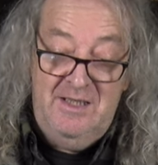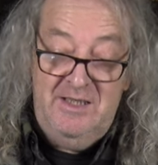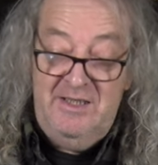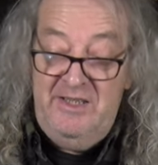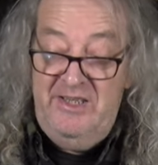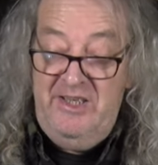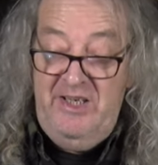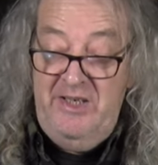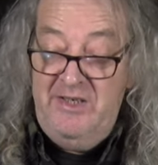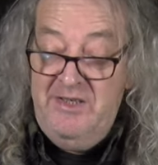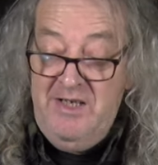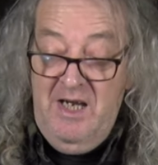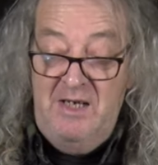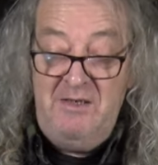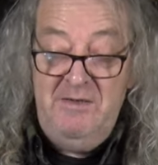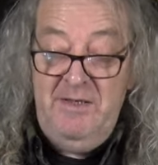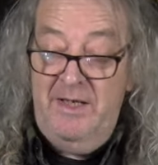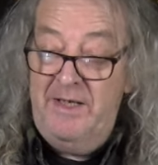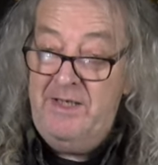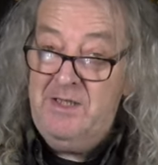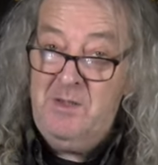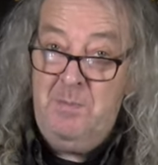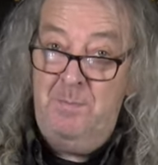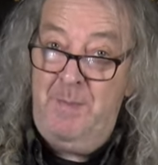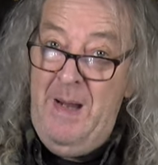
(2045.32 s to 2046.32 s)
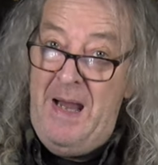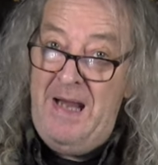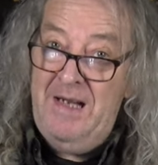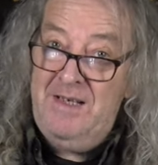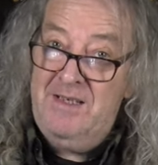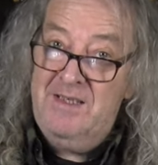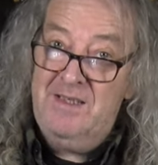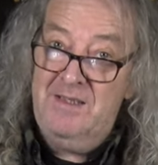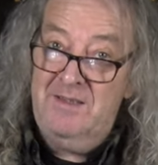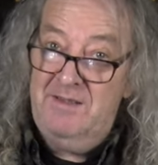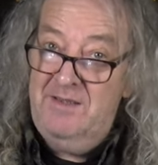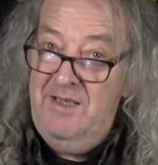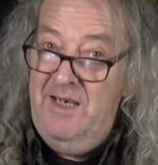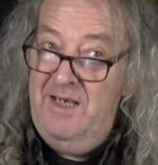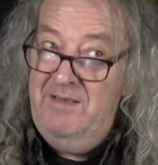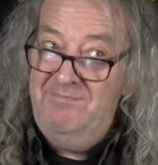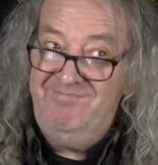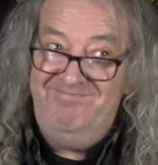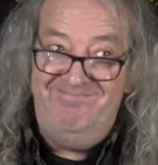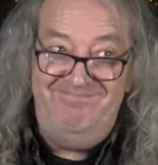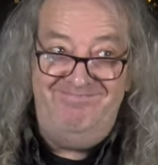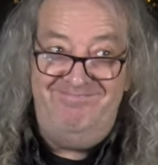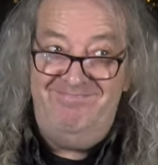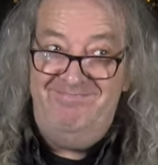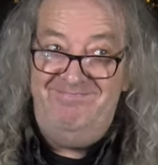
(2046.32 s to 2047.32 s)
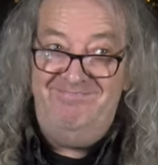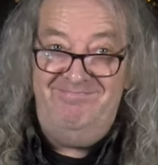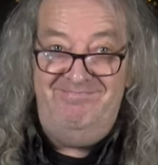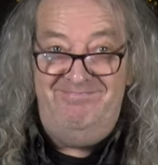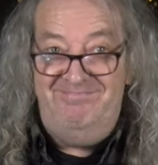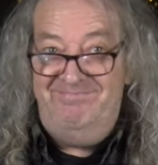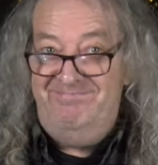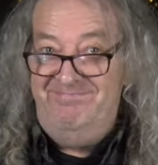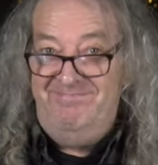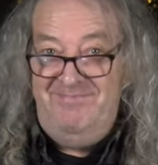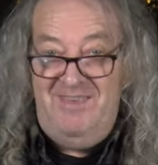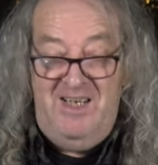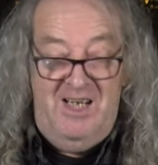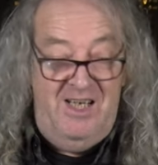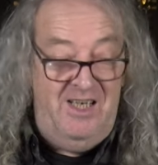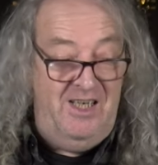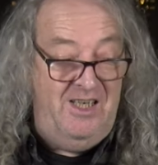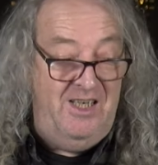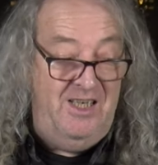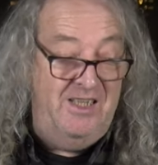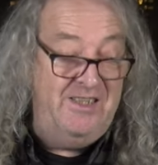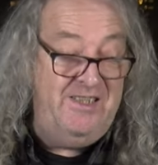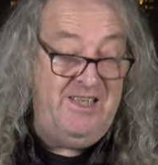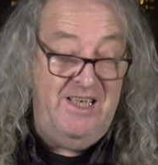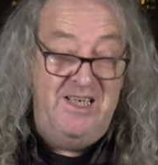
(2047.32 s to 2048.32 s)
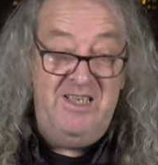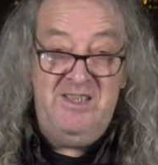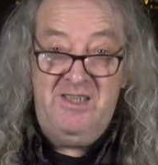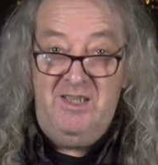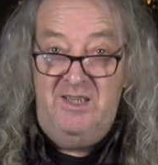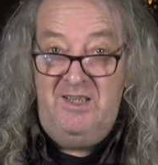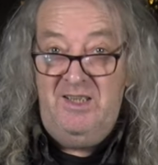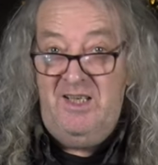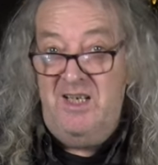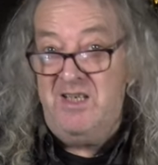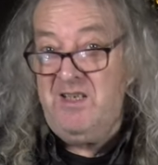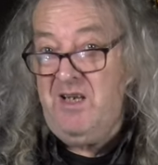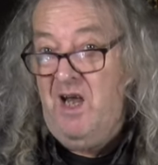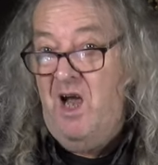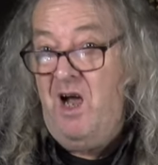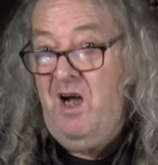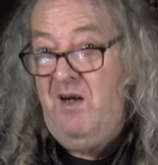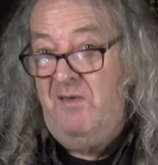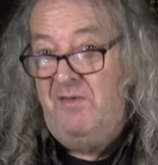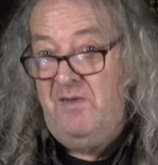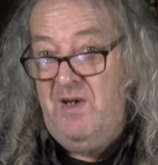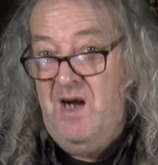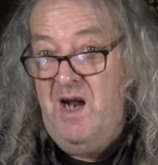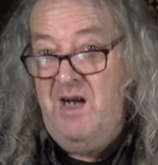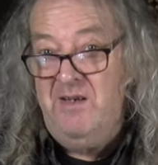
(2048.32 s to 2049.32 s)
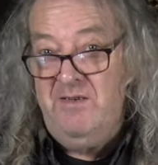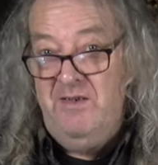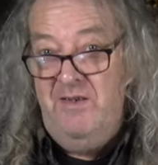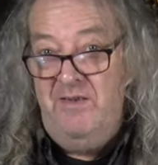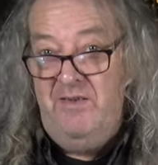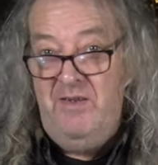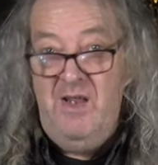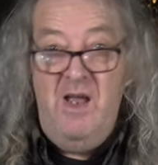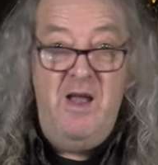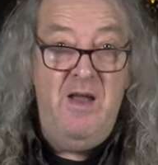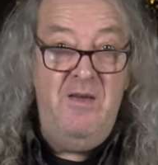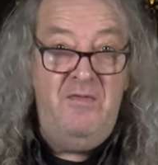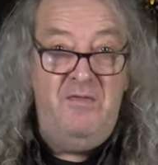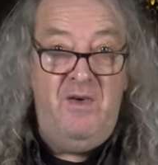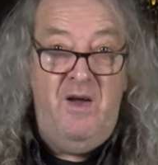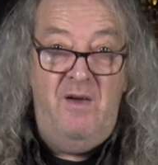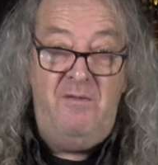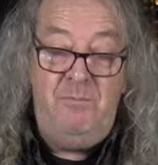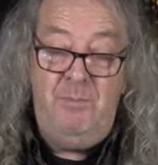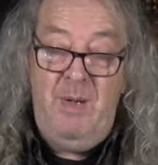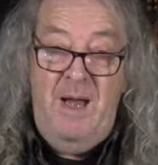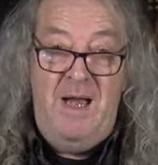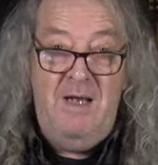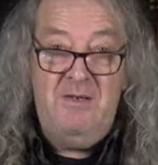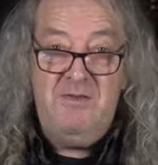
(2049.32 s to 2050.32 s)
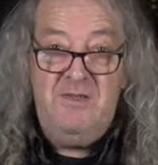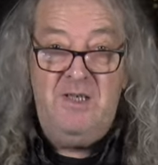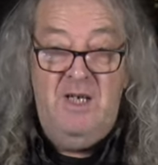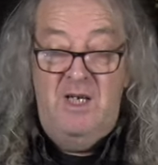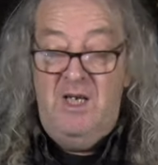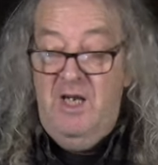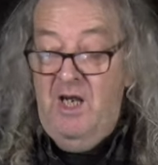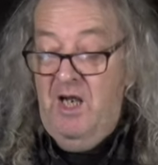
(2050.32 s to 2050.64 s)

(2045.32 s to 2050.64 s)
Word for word: you don't expect a decent guitar for one hundred and thirty-five pounds.